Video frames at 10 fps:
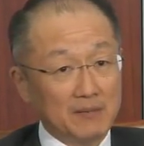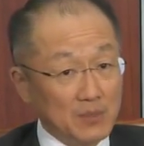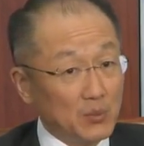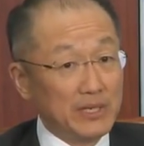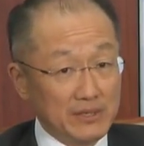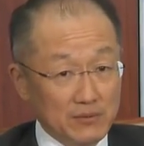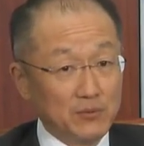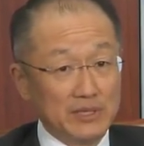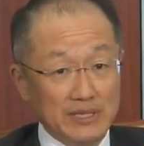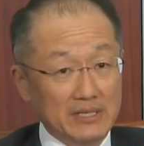But we,
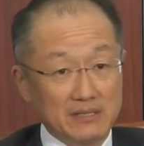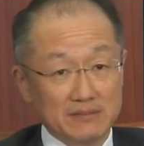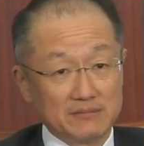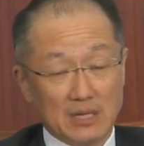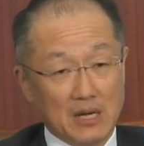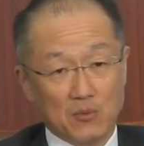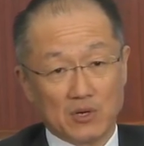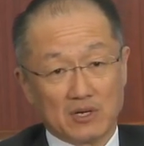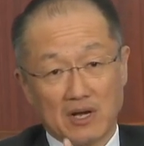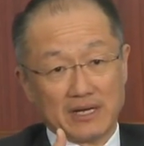we uh,
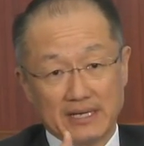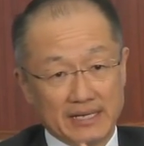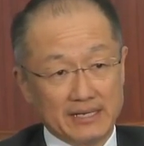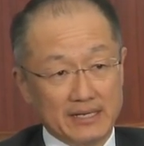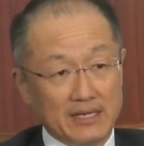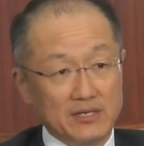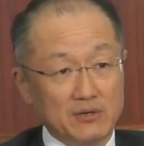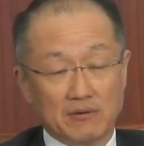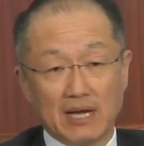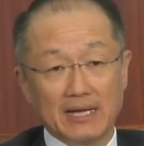work on it, and, and
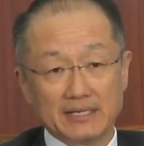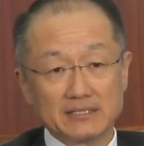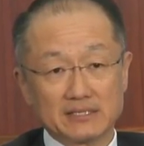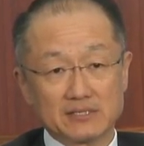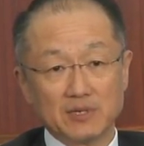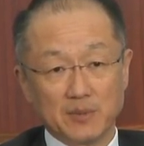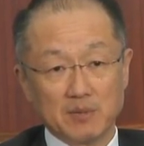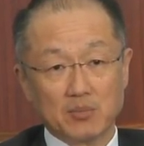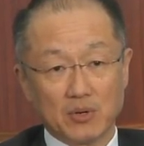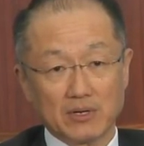you're right, it's extremely
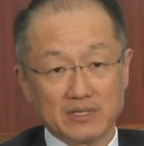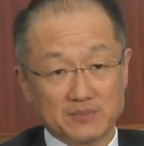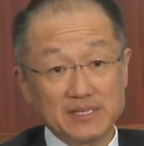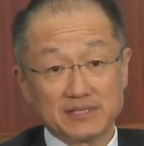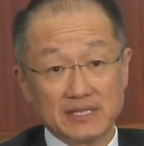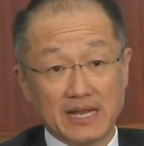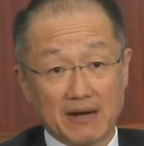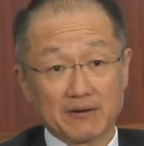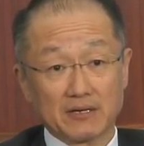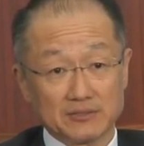important, especially in
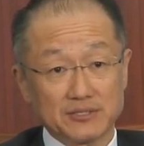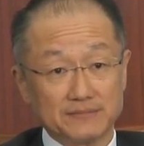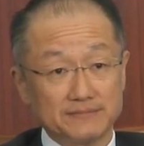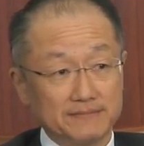agriculture.